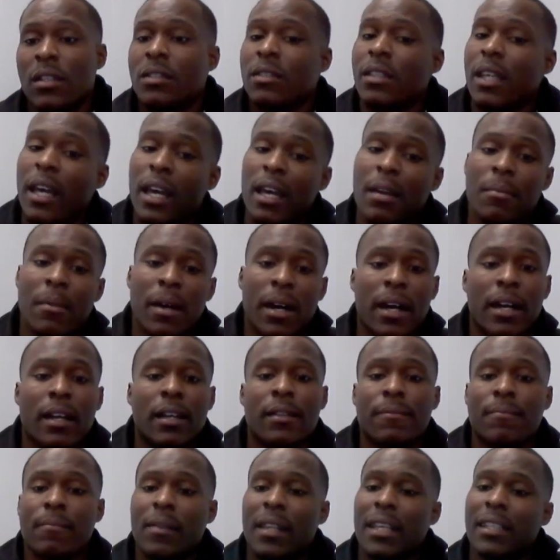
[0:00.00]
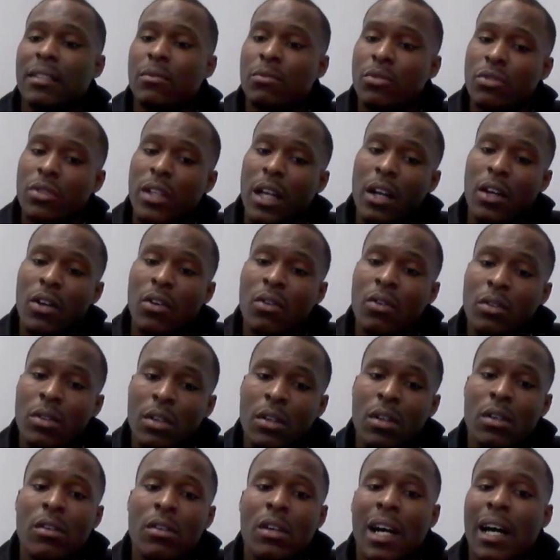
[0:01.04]
Hey, Mike, I see what you got going
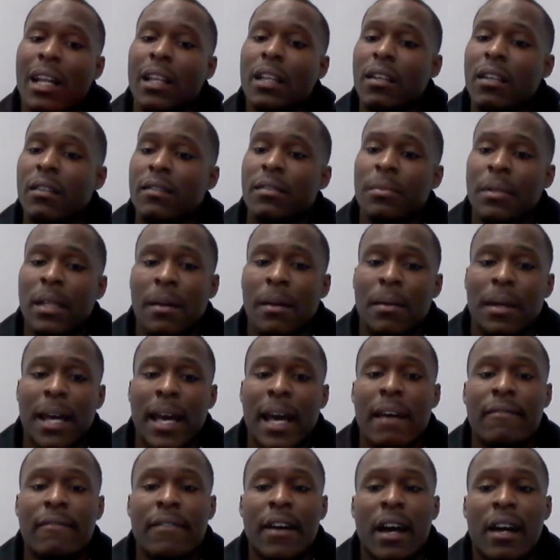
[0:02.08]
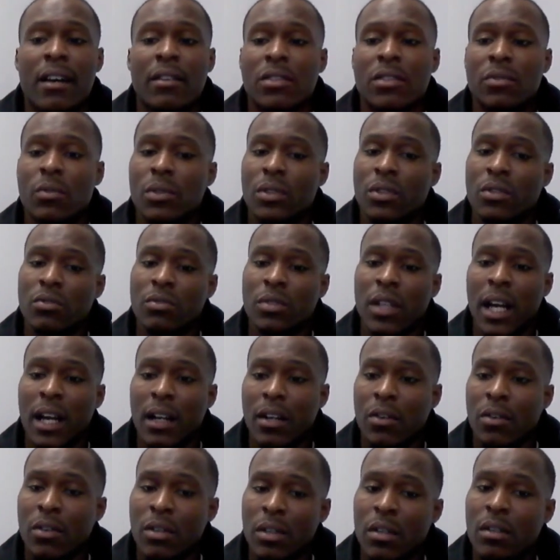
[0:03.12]
on. i love to be able to add value to what you got
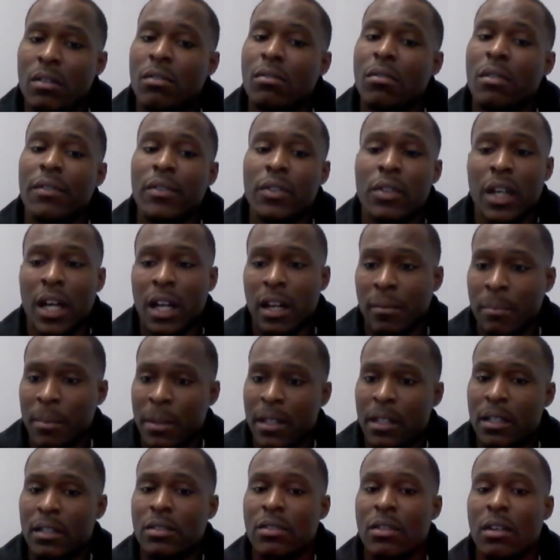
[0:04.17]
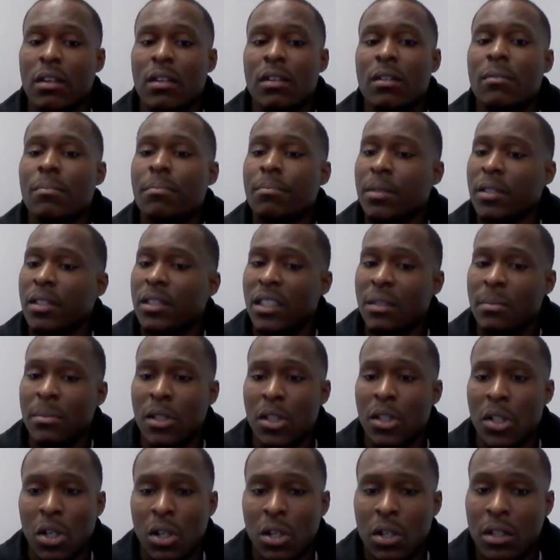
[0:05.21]
going on. If you got a minute to talk, please give me
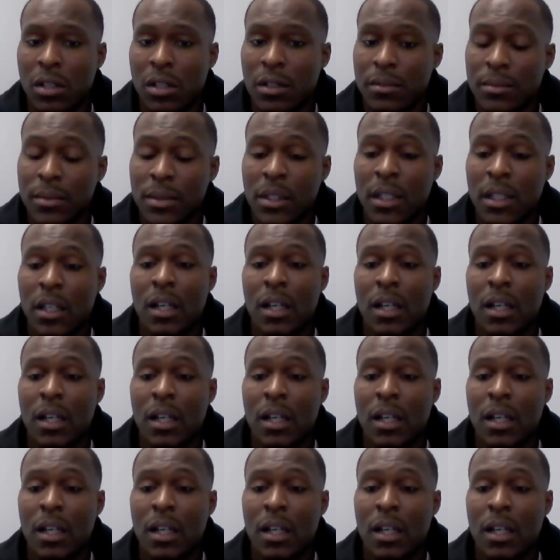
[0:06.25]
a call.